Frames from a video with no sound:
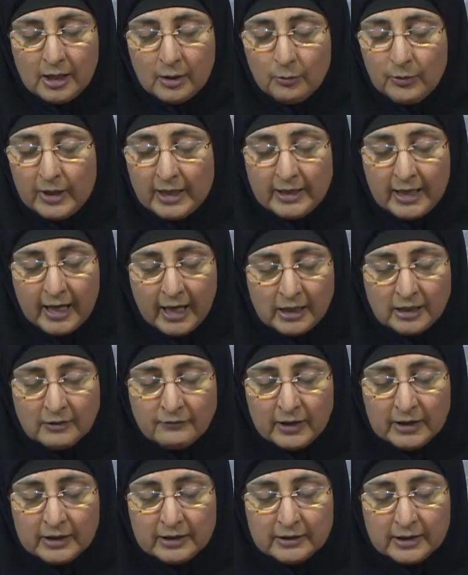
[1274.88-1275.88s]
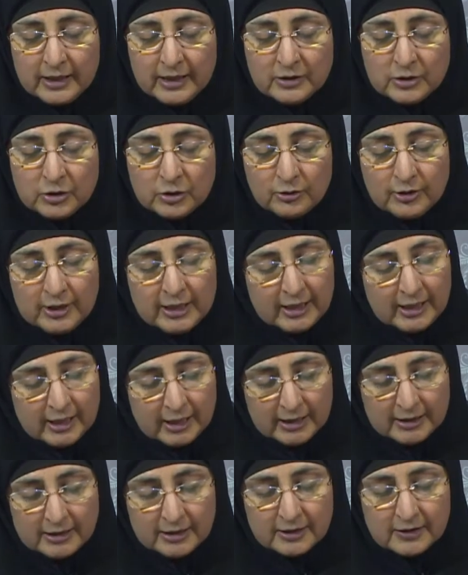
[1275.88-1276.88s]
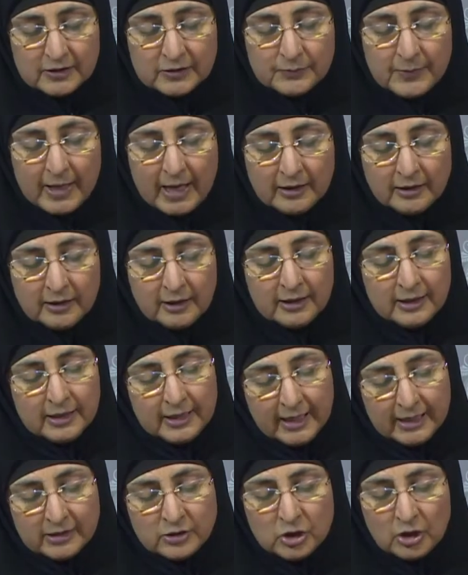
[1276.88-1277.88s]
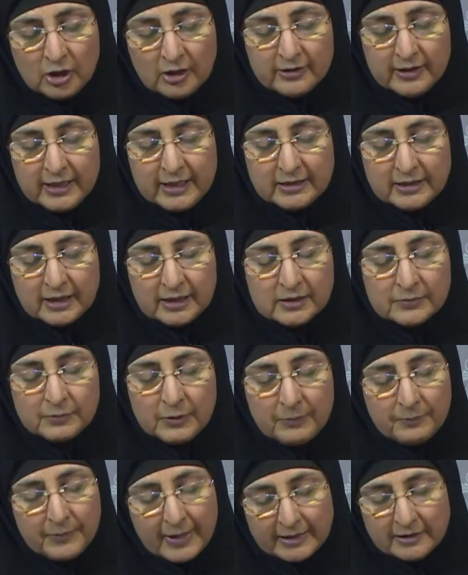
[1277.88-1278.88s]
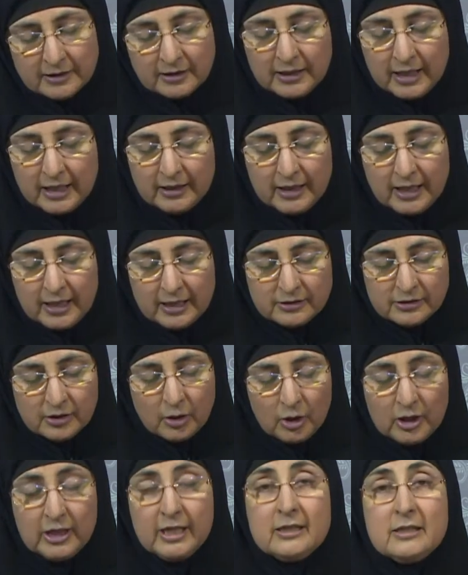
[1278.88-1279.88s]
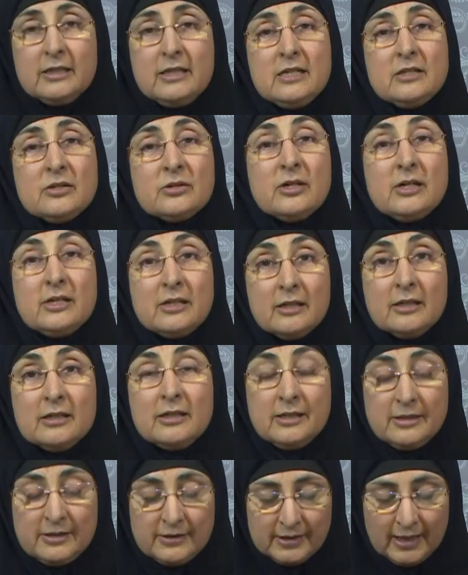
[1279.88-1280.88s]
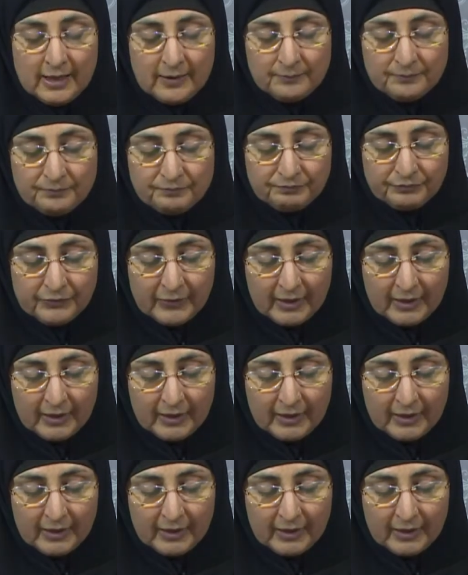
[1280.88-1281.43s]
When anyone greets you in a courteous manner, let your greetings be better than his, or at least return the same.